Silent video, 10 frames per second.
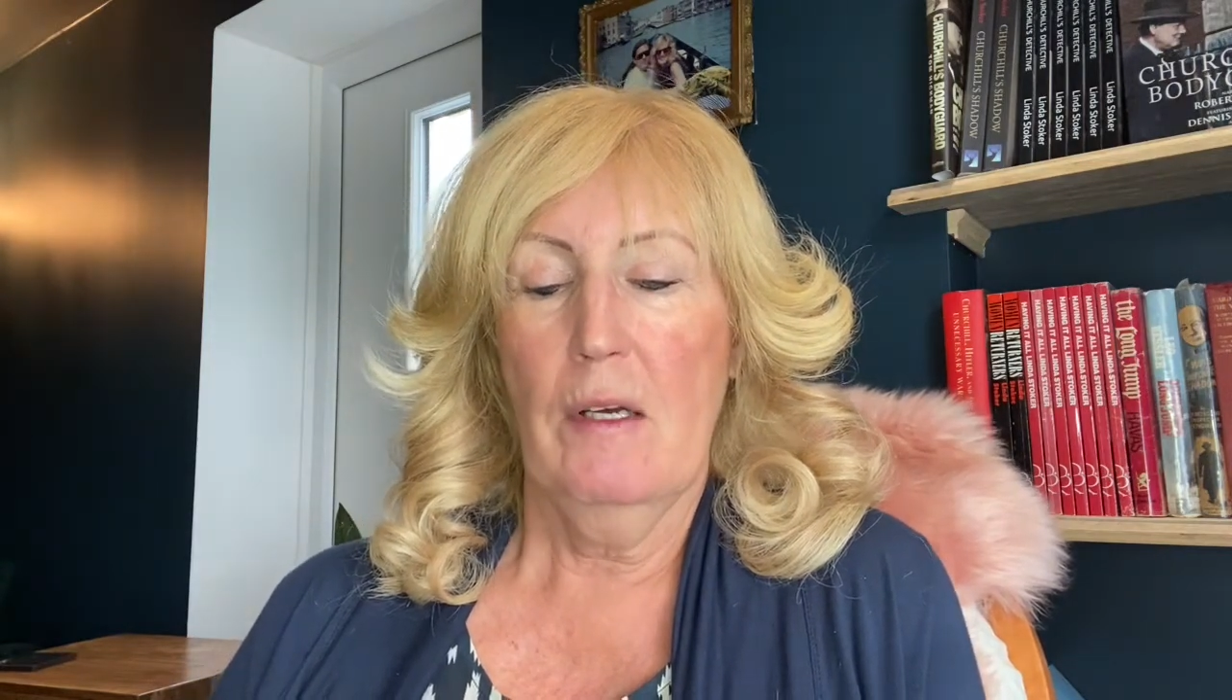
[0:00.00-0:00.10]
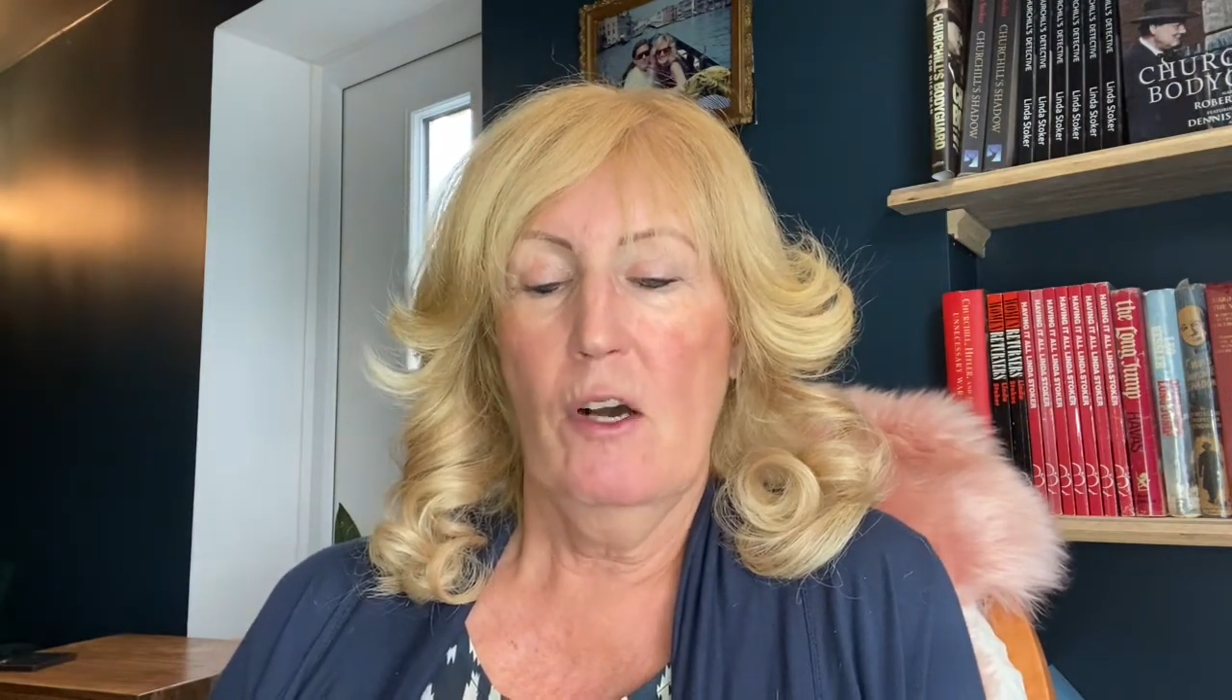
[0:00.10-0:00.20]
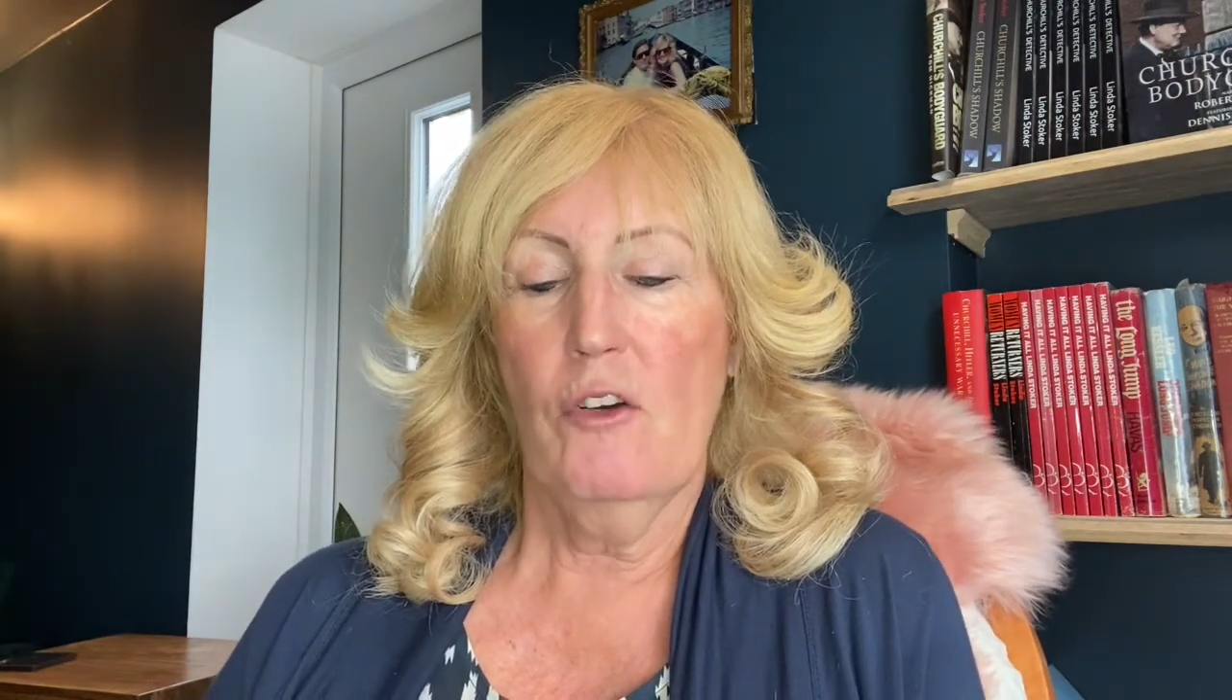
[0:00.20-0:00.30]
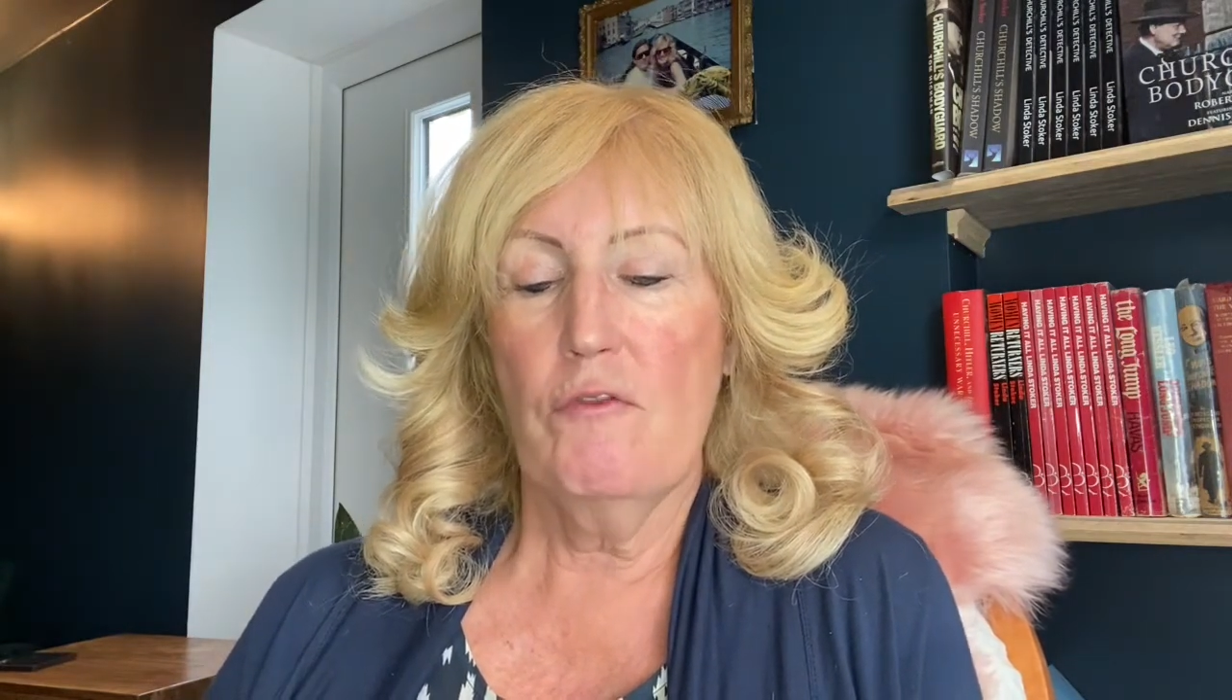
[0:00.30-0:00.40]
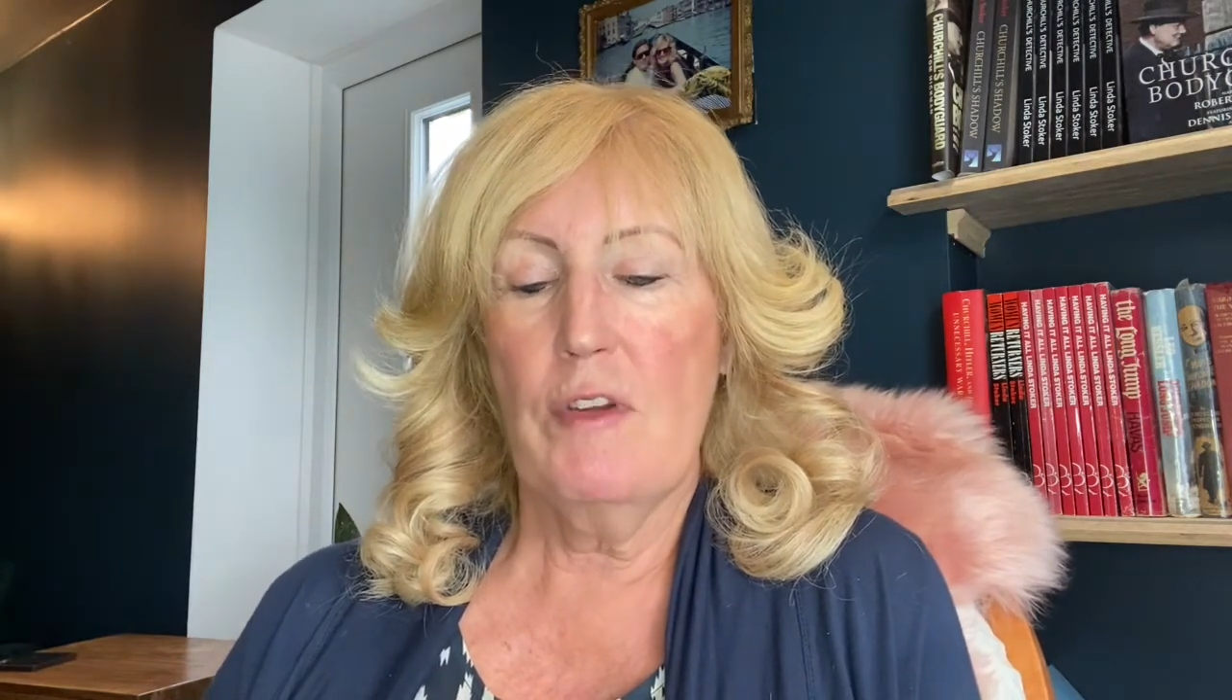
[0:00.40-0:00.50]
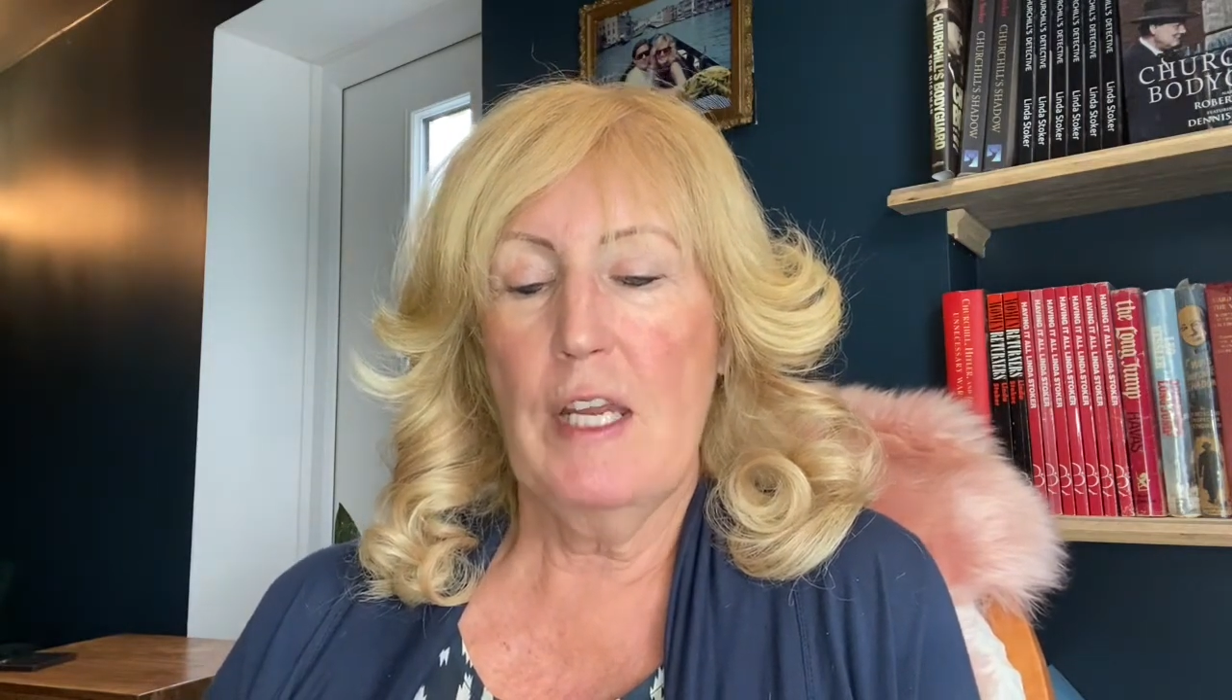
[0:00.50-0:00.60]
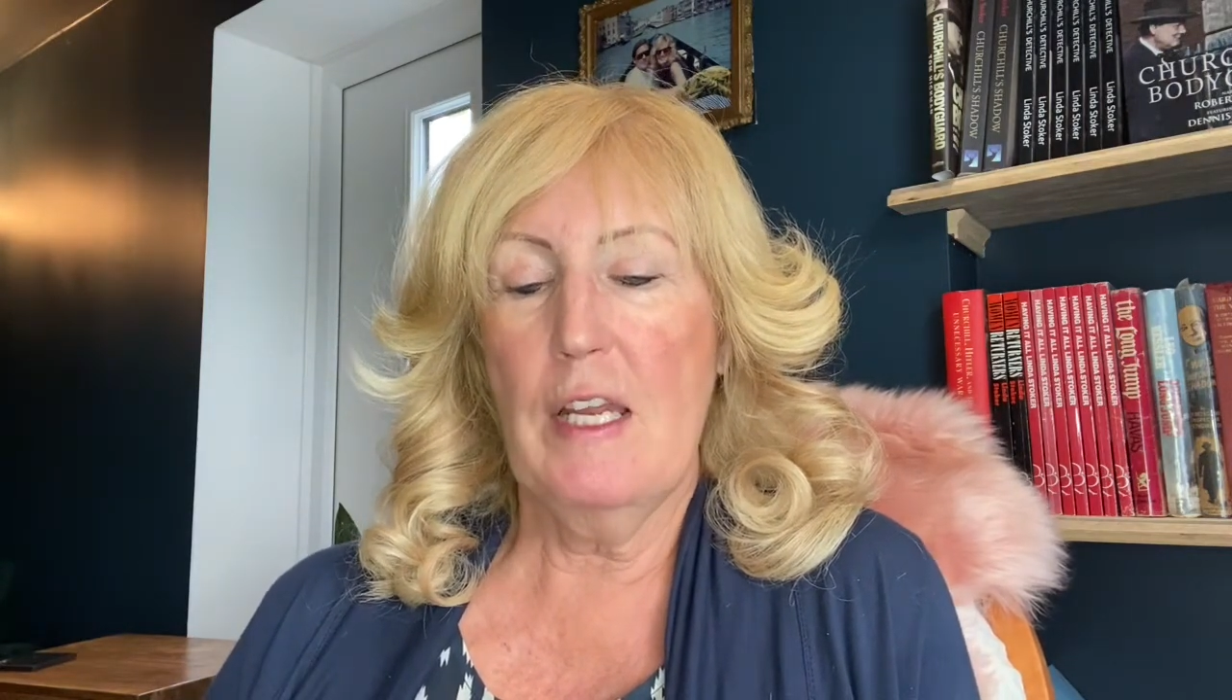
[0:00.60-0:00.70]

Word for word: Henri